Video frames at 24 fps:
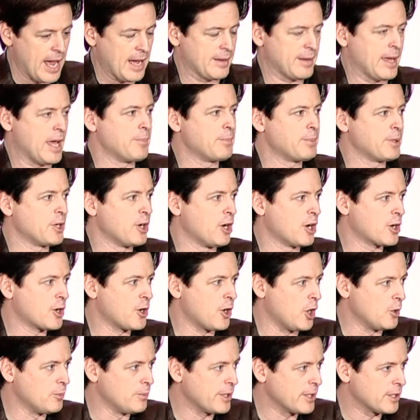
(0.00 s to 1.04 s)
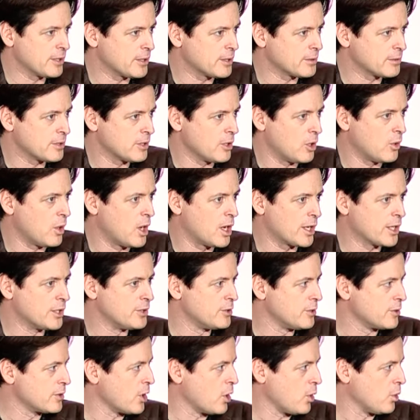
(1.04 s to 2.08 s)
NPR called me to go on and
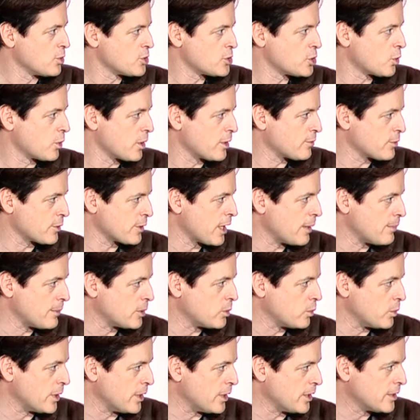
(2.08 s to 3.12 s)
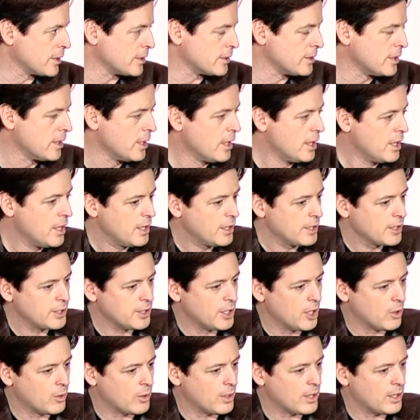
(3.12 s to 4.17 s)
do the whole story for them in a week. And,
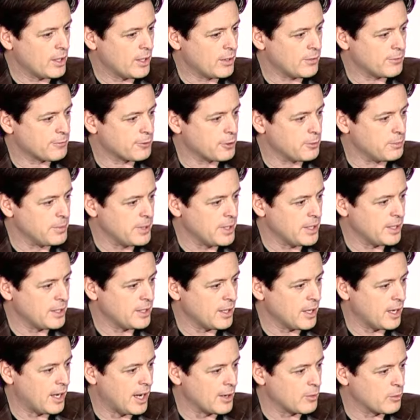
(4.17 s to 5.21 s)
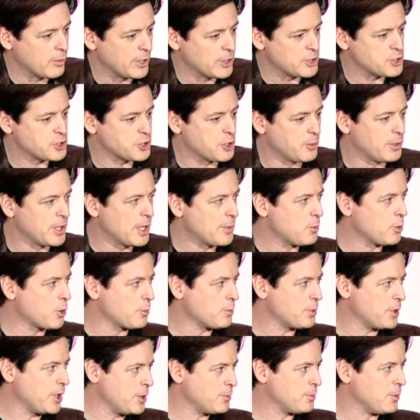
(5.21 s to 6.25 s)
for me, I reached so many more
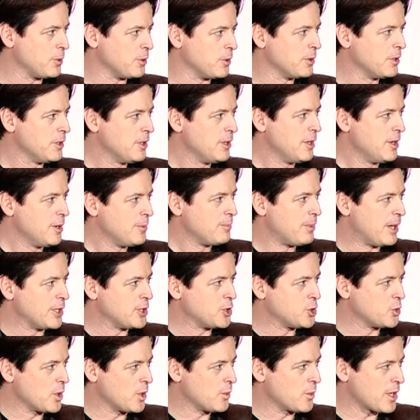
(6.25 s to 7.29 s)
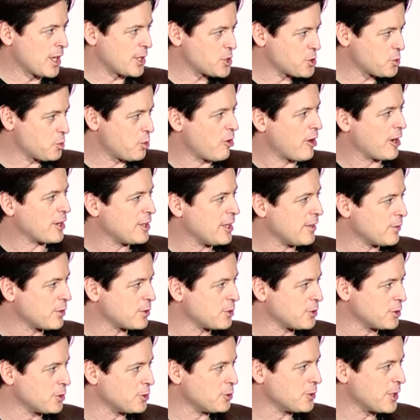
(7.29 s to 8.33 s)
people by doing what I swore I'd never
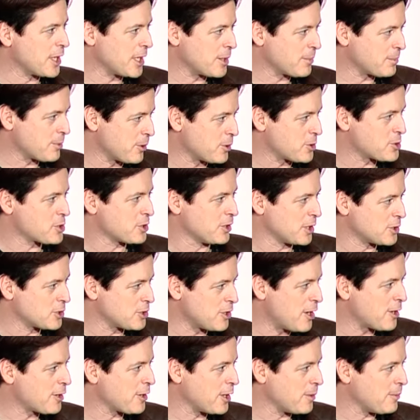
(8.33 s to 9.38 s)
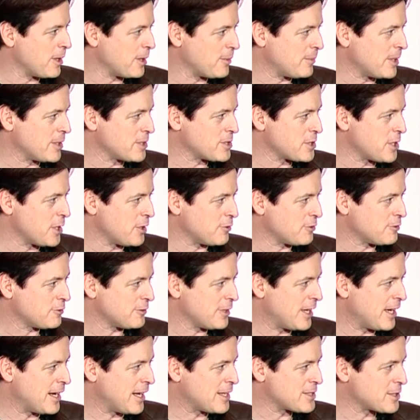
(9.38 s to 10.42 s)
do, getting personal and talking about myself.
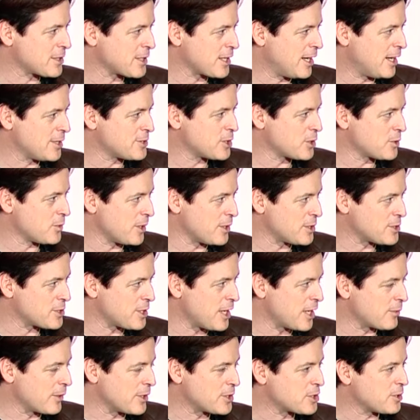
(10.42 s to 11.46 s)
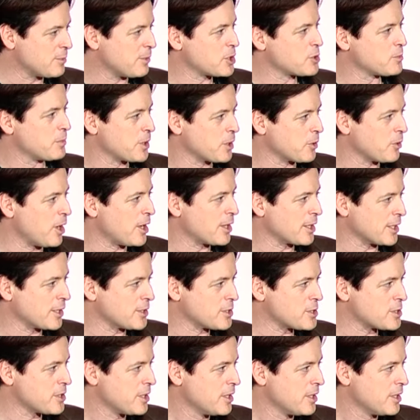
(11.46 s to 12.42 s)
And as a consequence, I reached a much bigger audience.